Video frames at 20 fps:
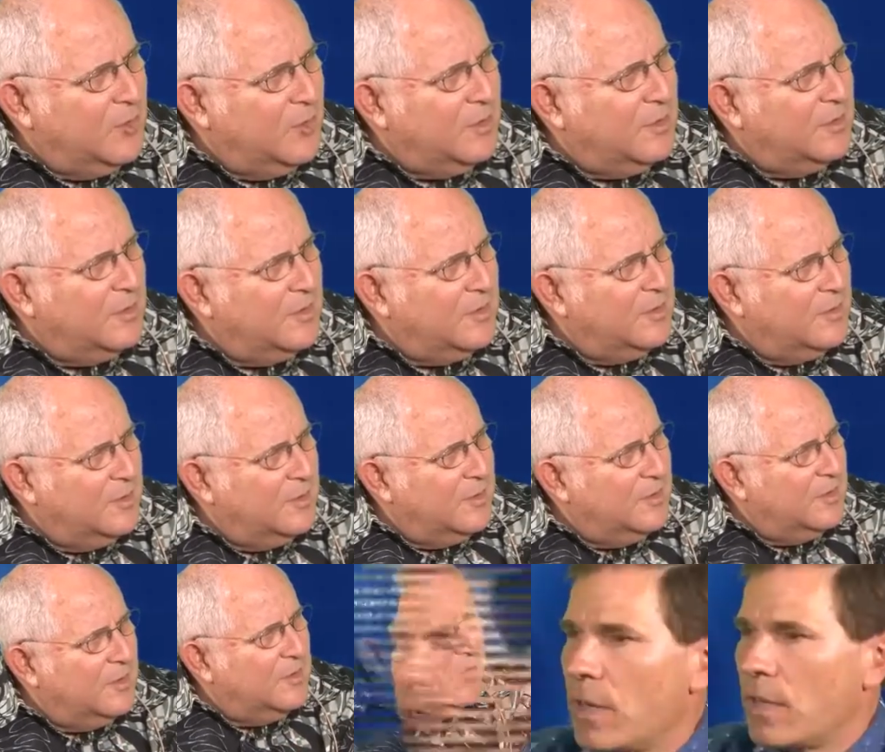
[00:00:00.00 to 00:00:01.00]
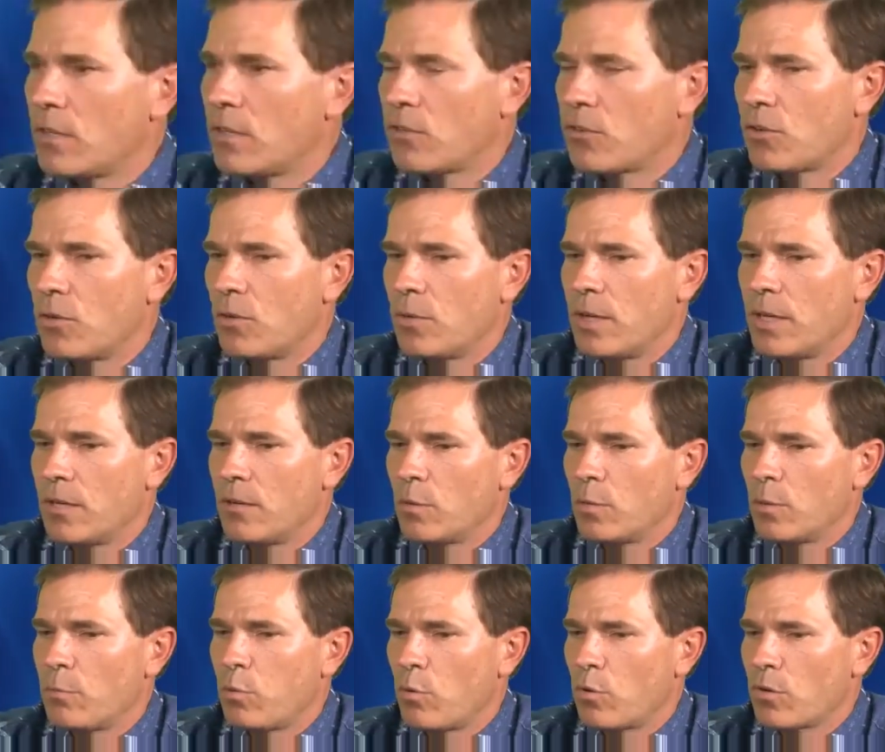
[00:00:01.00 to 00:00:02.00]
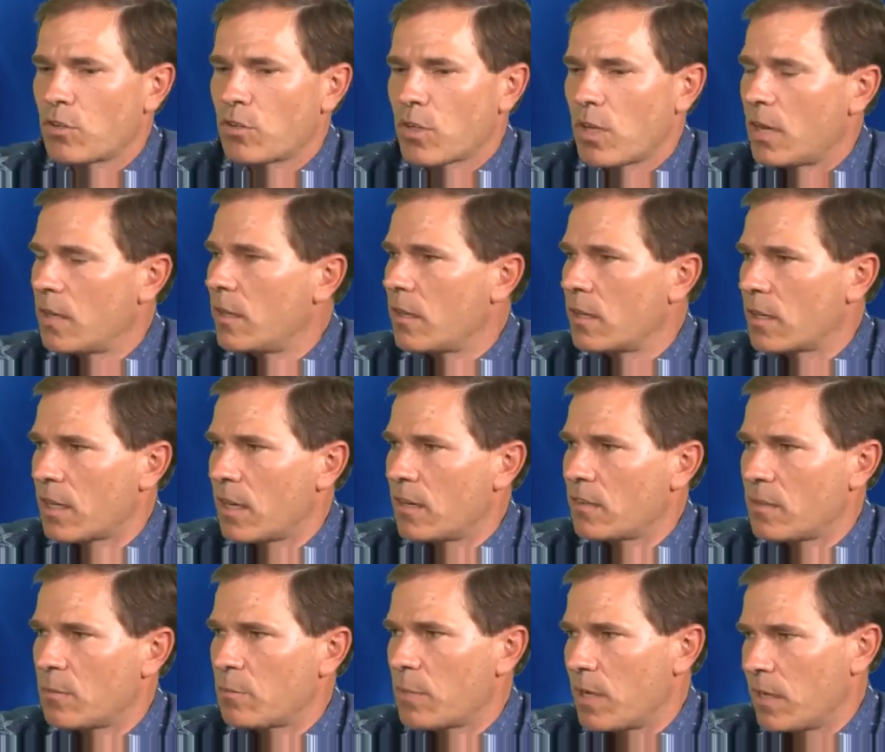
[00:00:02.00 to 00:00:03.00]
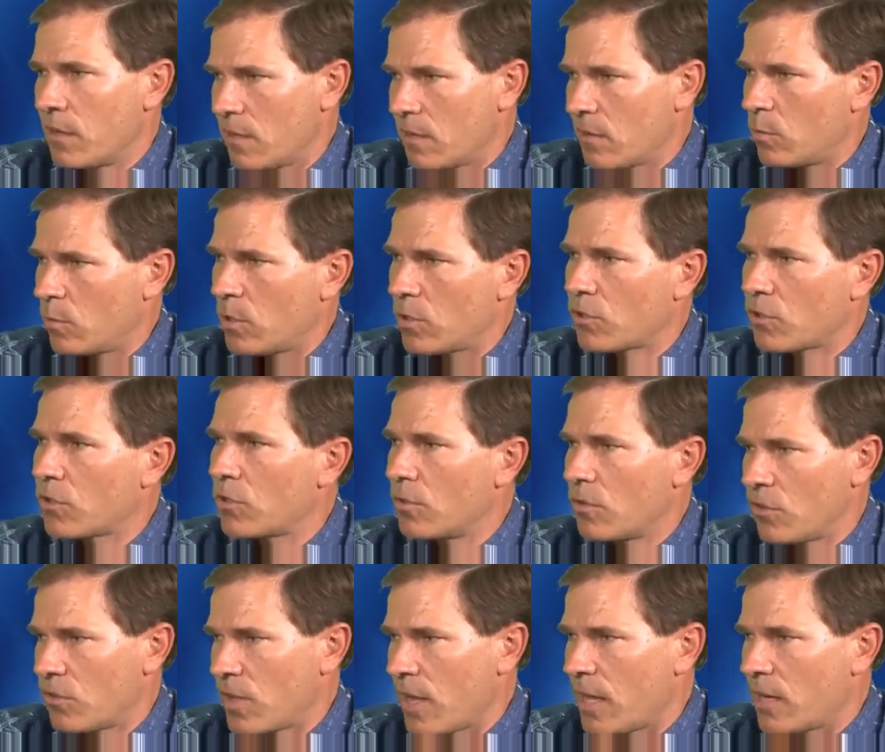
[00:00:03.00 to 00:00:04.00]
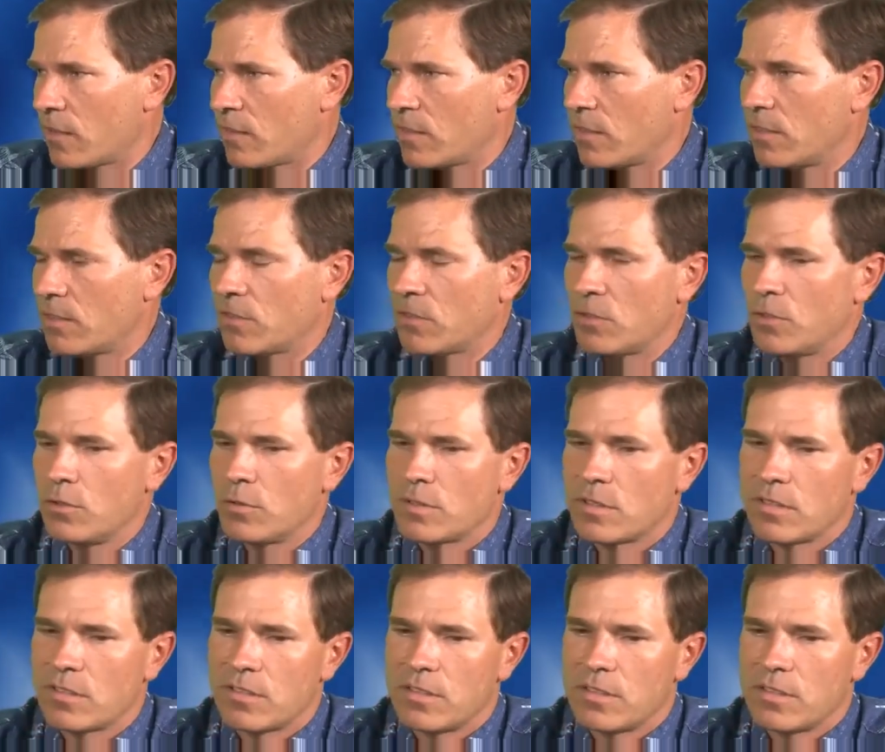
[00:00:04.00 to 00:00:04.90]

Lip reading: It is internet connected, right? And so it reports on a constant basis what its current status is, so you can